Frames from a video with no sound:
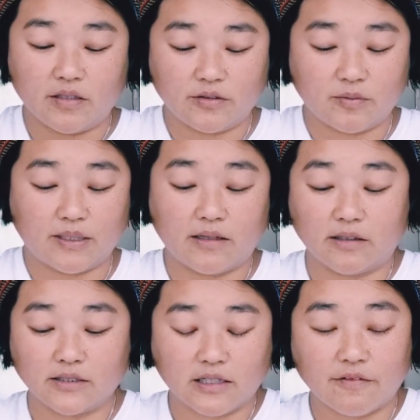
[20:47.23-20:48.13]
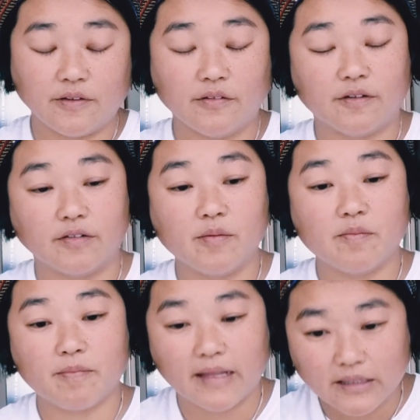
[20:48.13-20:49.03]
Too many cards. I feel a very
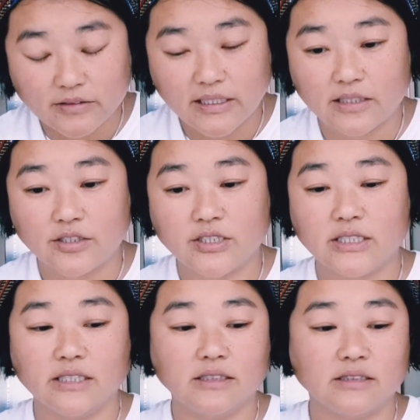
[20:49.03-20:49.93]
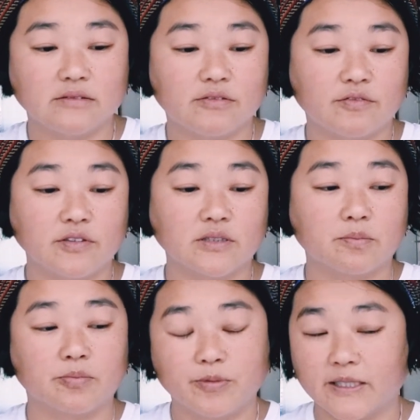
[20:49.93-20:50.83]
mellow energy. It feels
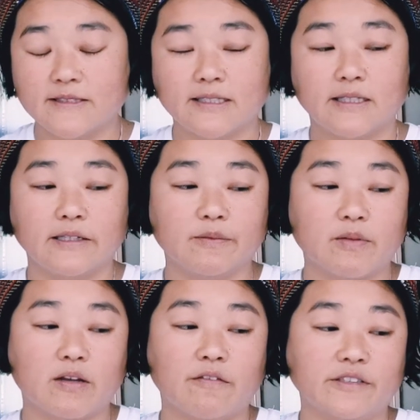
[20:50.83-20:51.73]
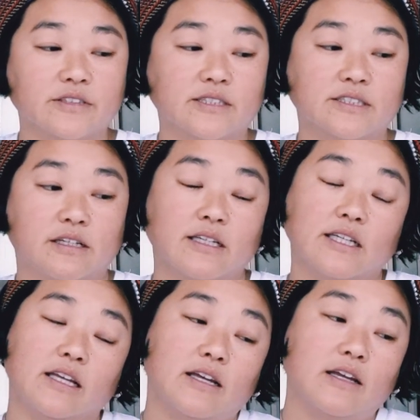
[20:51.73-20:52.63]
breezy and it feels
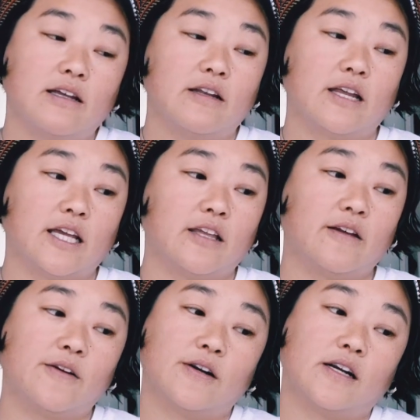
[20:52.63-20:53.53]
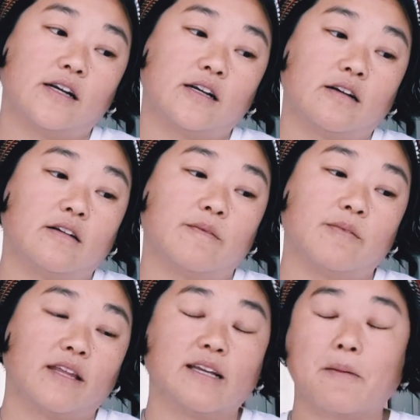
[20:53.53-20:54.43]
sunny. Like you're
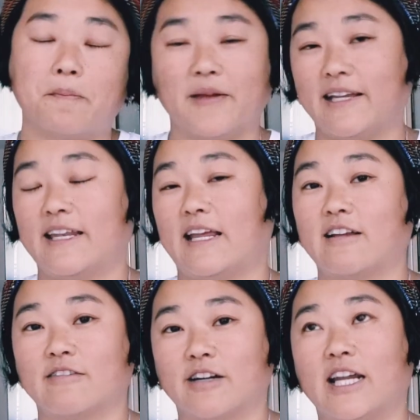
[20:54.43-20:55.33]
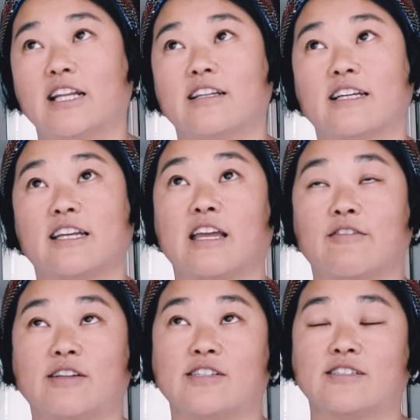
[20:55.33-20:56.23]
like a picnic, right? Like, and you
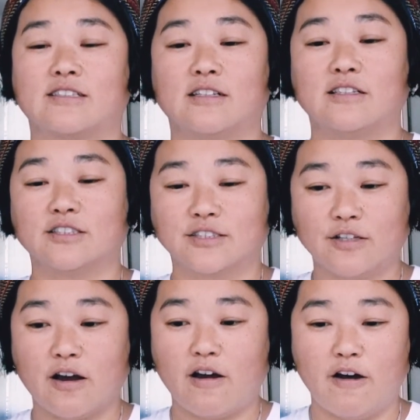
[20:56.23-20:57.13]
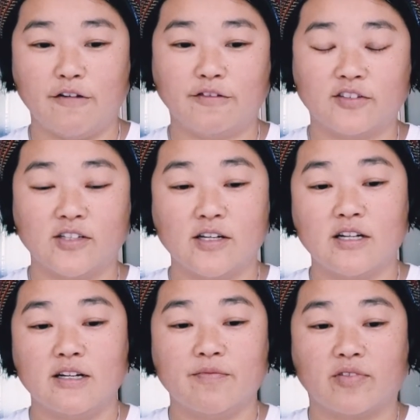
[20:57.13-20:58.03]
have this soft,
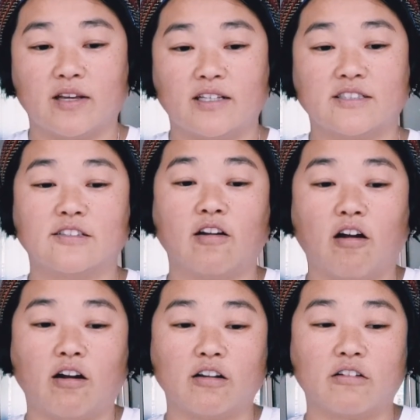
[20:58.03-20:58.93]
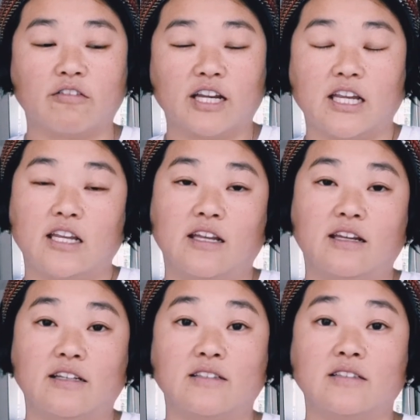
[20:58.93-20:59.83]
nice dark
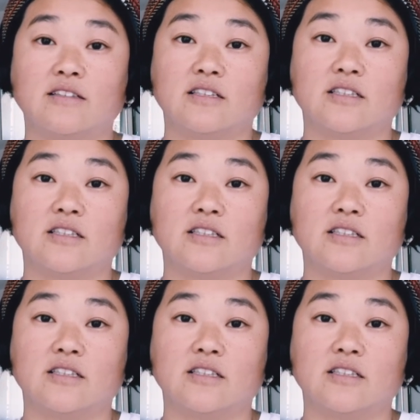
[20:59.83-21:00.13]
green